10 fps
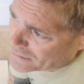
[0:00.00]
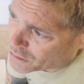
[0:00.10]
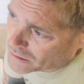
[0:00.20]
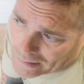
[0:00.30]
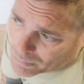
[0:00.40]

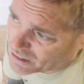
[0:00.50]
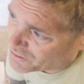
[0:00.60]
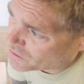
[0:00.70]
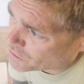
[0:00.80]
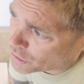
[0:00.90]
you name it,
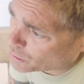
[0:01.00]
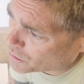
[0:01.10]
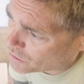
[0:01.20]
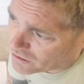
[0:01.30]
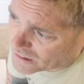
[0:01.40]
just to do with
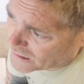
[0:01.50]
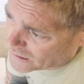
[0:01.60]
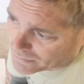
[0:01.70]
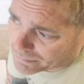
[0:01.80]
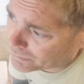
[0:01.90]
the
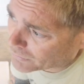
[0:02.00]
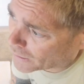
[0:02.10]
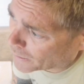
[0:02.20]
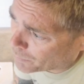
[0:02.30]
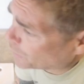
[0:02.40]
sea.
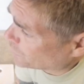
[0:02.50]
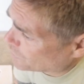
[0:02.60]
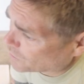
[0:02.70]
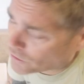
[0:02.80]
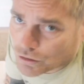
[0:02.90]
Both
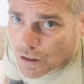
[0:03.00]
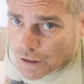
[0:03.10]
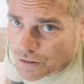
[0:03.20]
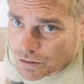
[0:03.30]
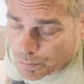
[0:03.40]
of those
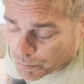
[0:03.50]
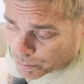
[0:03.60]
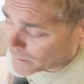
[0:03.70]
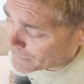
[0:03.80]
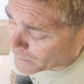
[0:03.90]
guys pretty